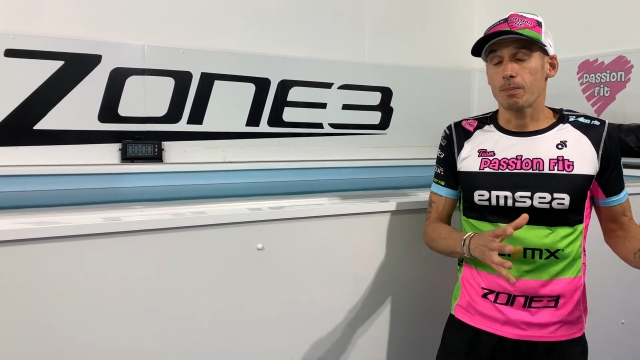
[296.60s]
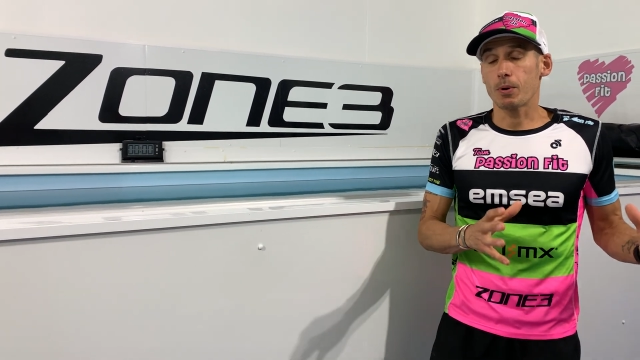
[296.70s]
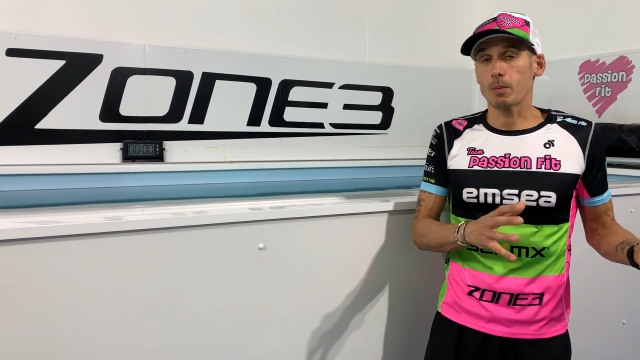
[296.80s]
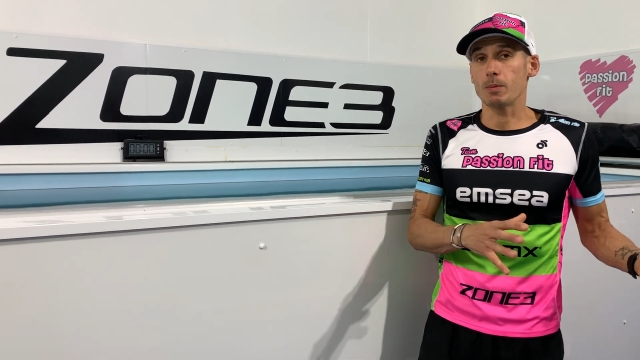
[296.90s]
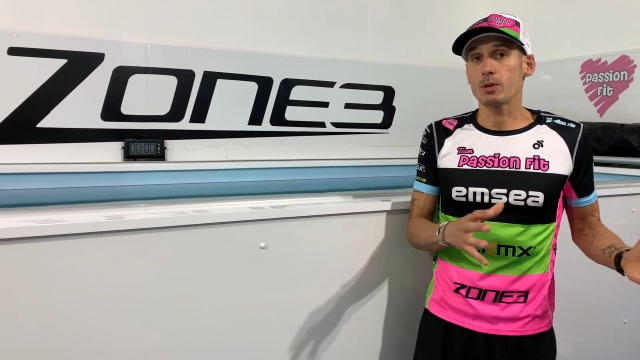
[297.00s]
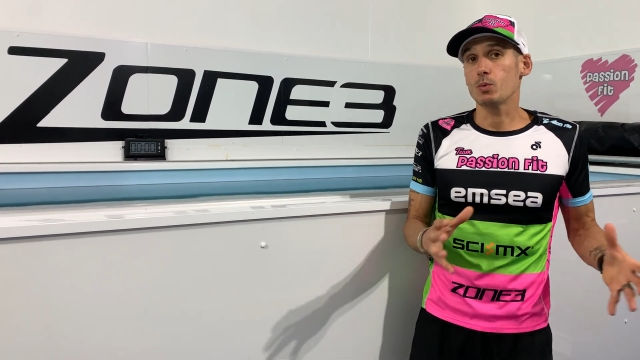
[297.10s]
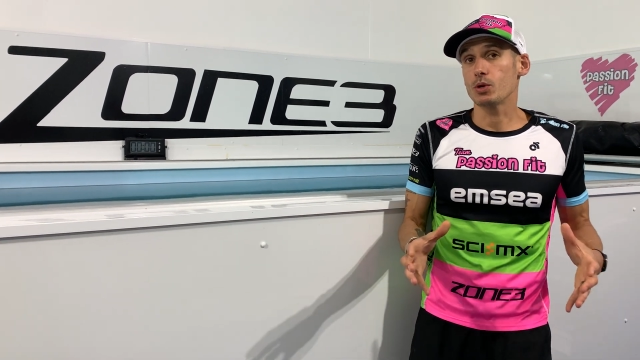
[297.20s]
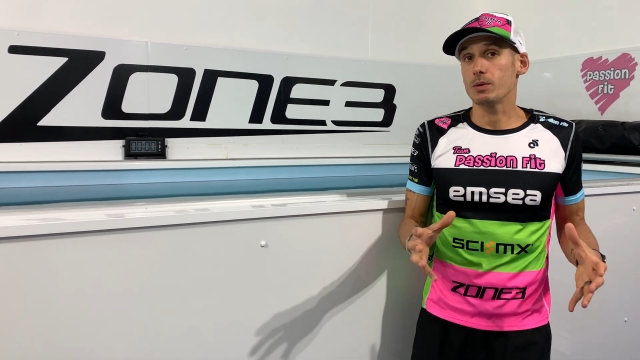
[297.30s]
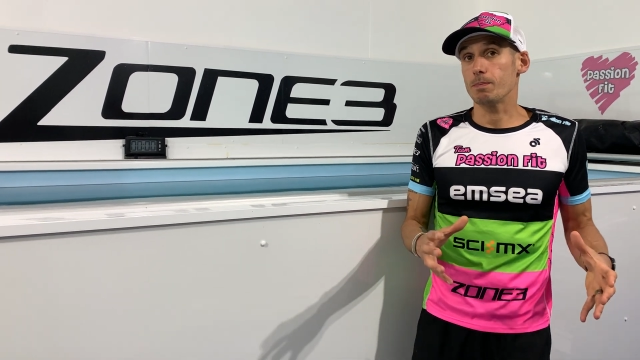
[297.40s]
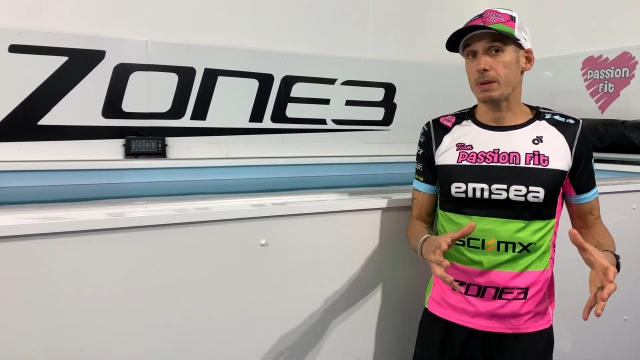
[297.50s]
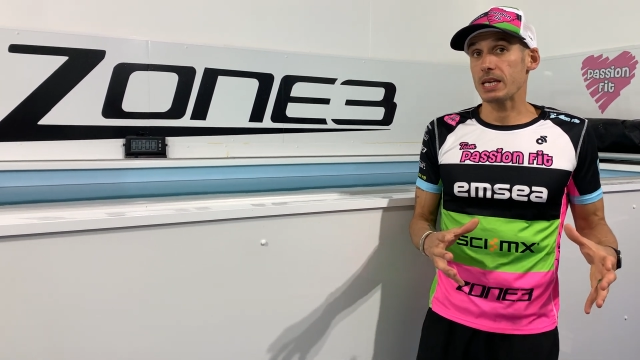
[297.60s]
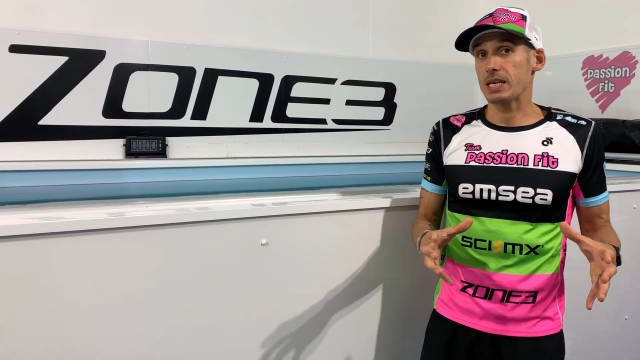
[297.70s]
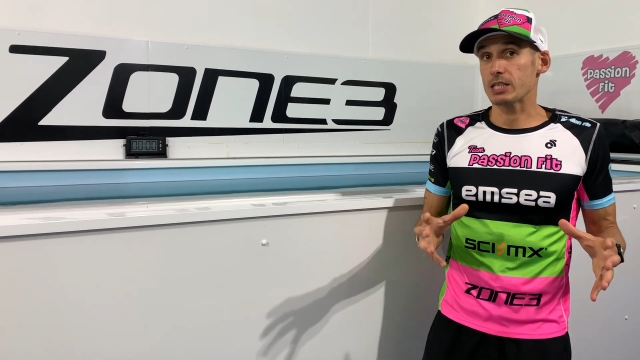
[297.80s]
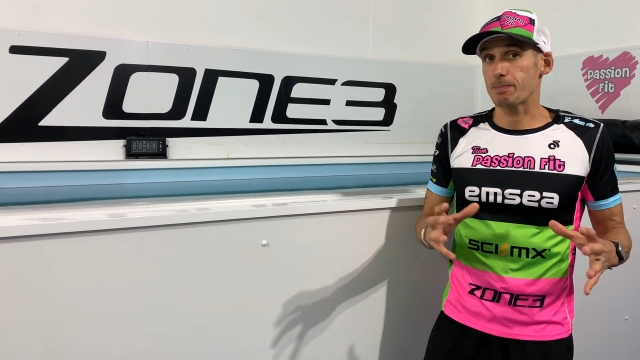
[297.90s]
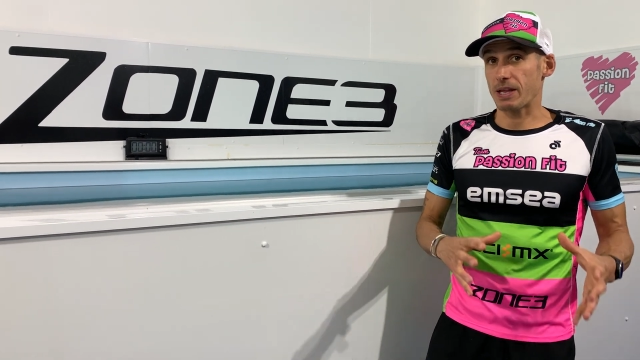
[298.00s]
probably wouldn't
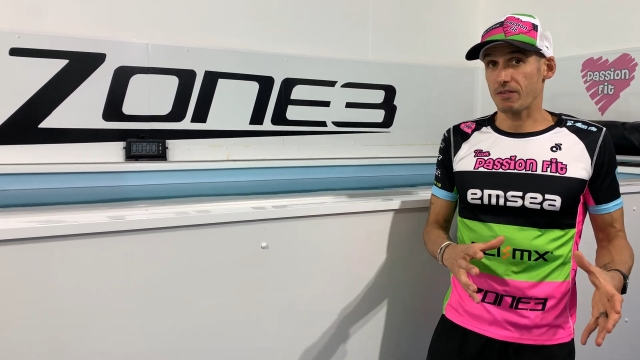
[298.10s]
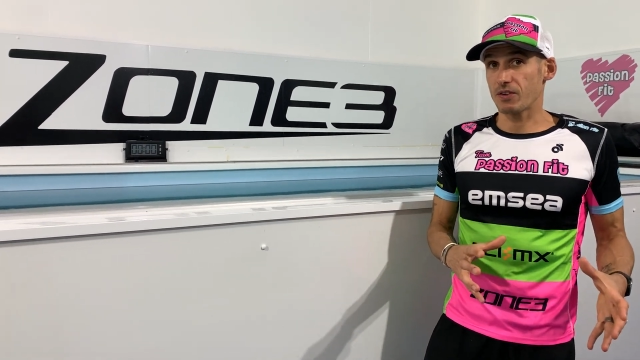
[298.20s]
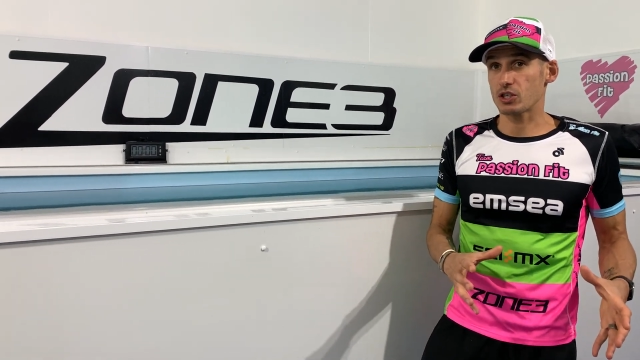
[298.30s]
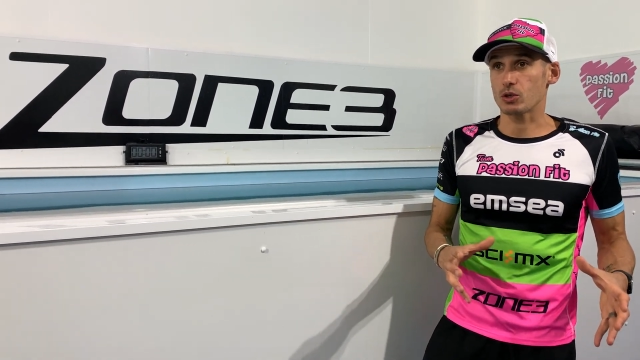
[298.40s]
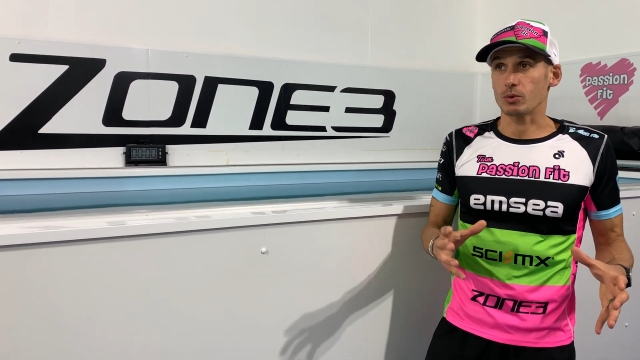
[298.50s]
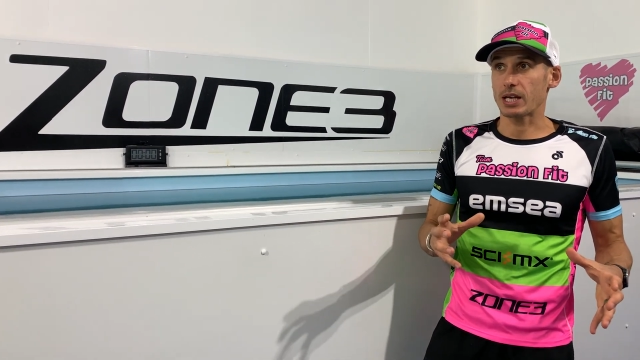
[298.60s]
be as beneficial.